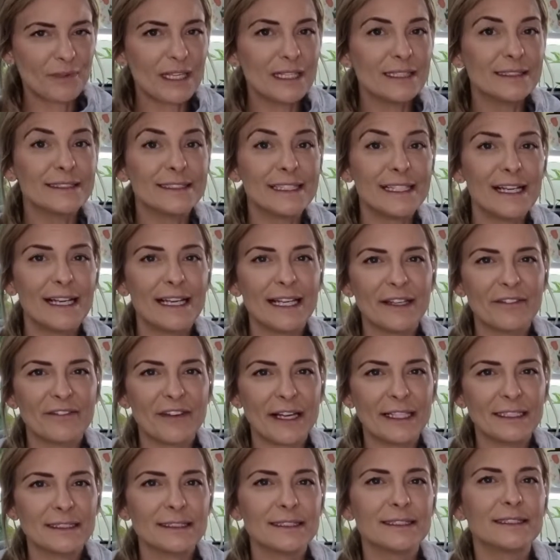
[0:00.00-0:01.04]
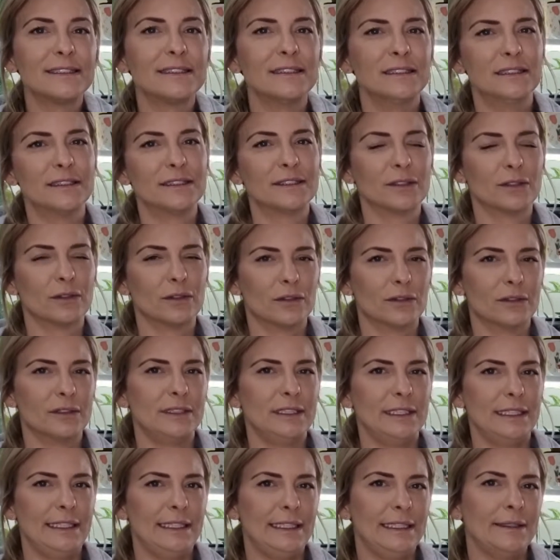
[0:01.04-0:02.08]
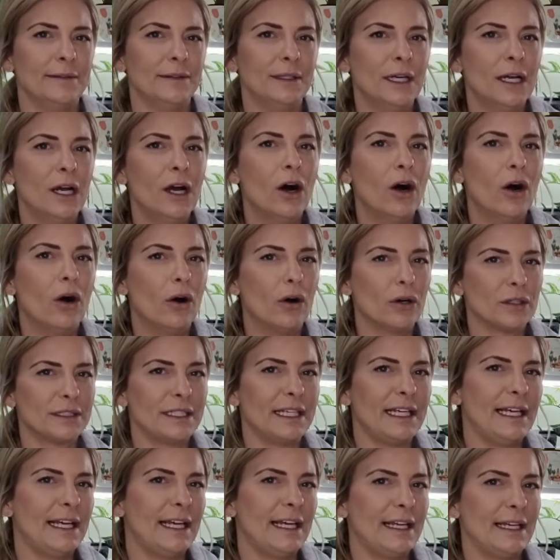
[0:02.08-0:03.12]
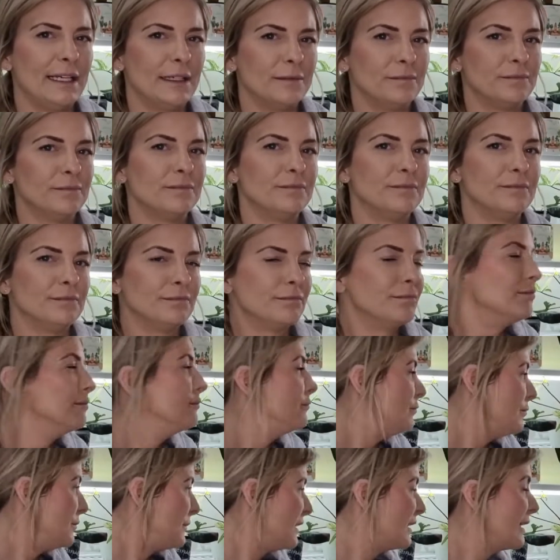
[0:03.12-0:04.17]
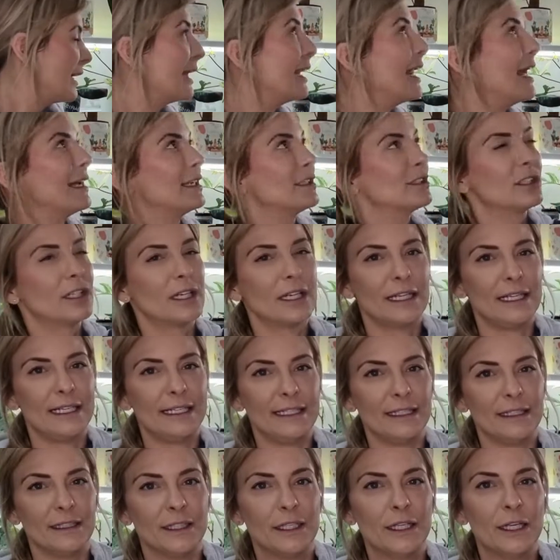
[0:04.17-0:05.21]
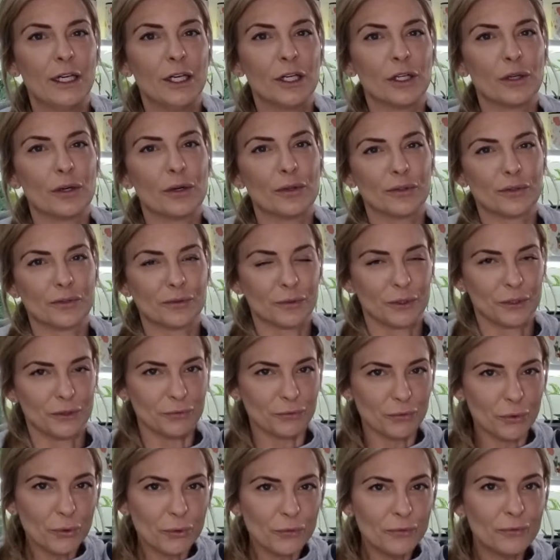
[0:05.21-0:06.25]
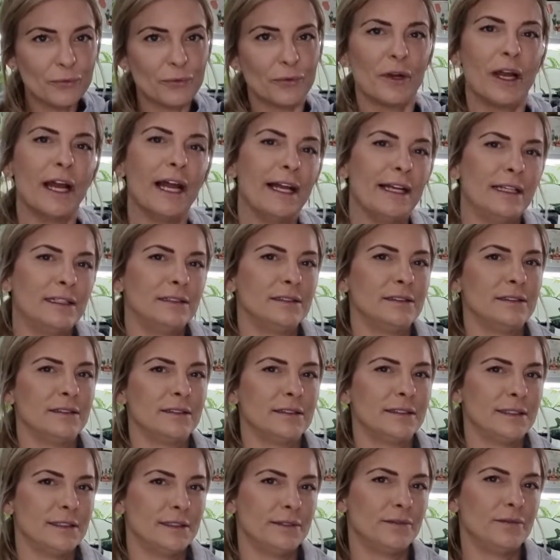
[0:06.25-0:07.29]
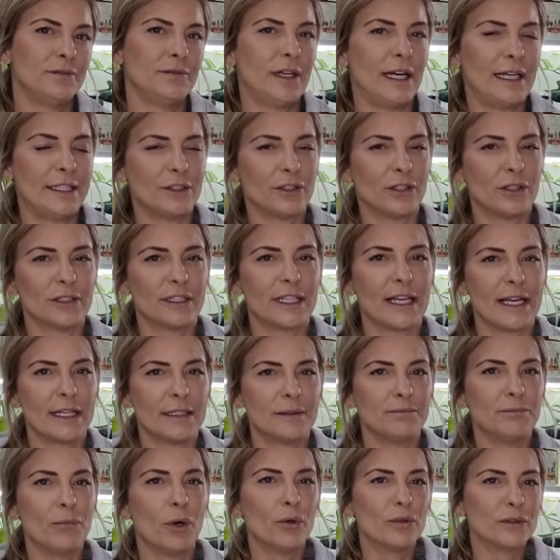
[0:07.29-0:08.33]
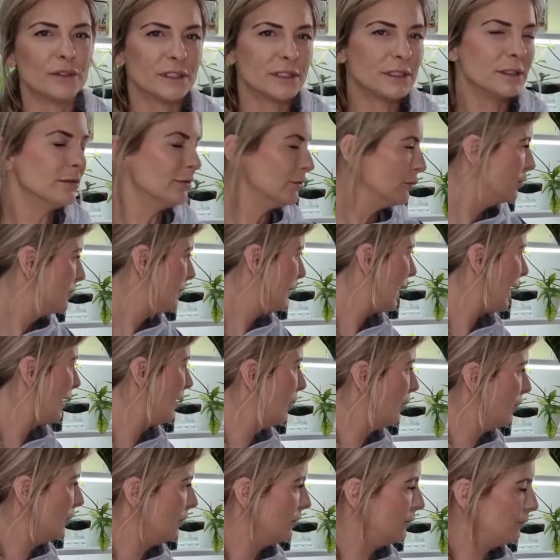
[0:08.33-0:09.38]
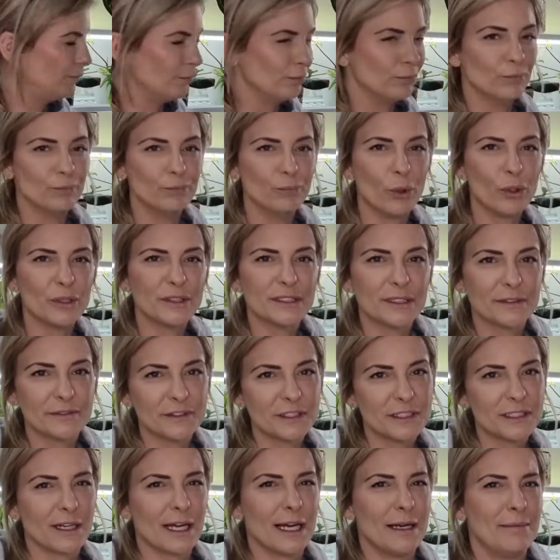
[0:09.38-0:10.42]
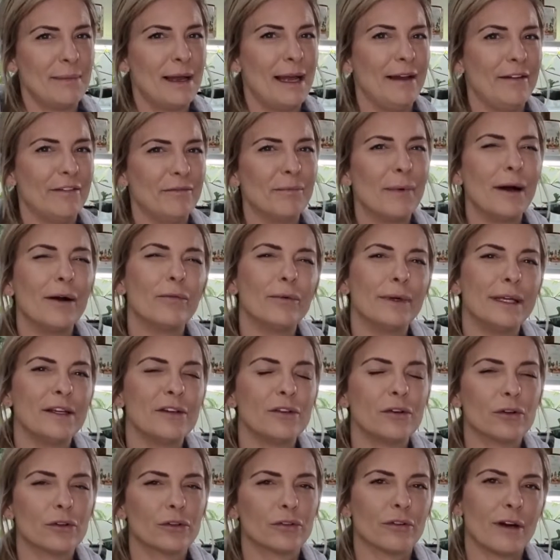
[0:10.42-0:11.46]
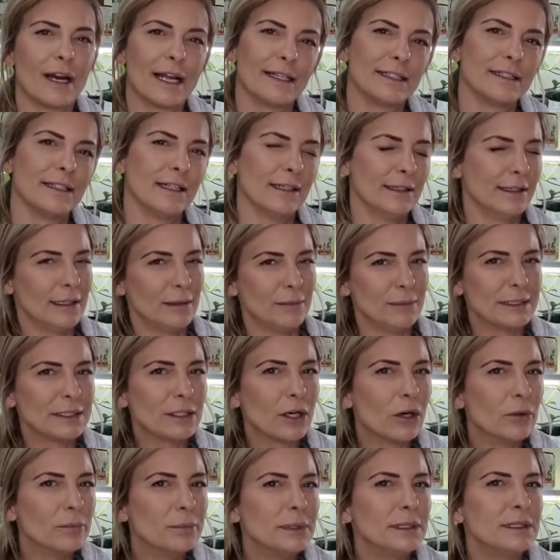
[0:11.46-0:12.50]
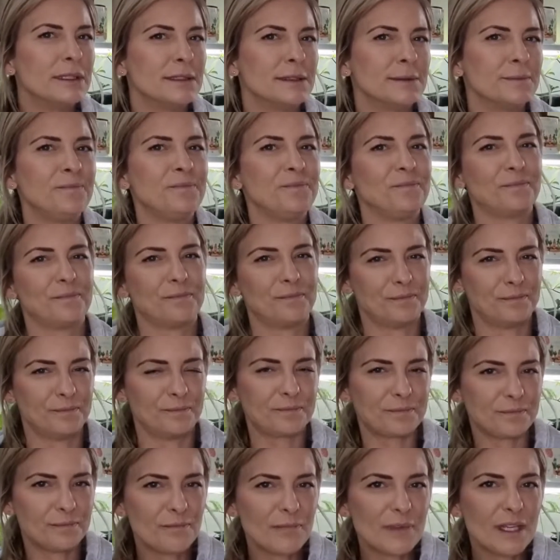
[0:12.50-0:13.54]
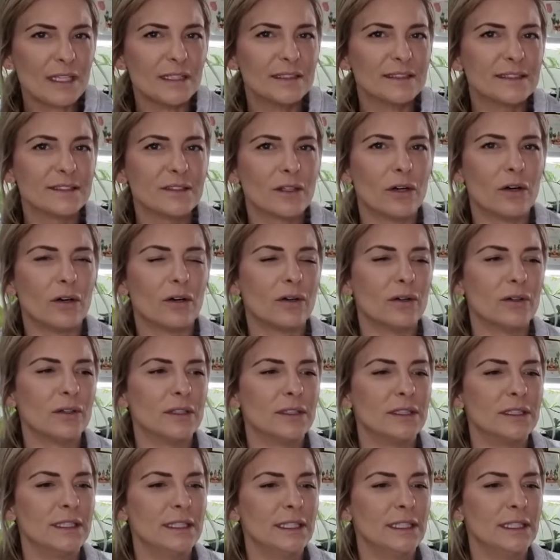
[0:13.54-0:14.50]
ceiling vents, so the hot air can actually go through the roof, and I don't get mold in the room. I most of the time have my window cracked a little bit open, so